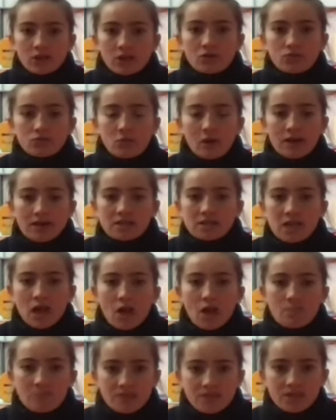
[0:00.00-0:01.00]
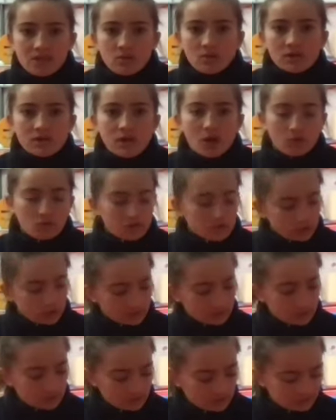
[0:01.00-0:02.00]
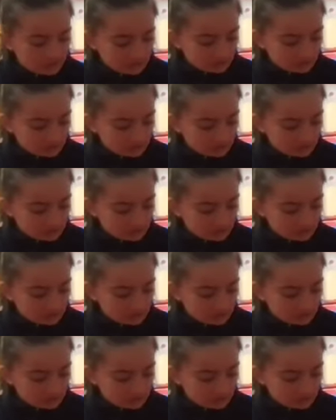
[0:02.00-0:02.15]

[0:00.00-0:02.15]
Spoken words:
those weights up into your shoulders.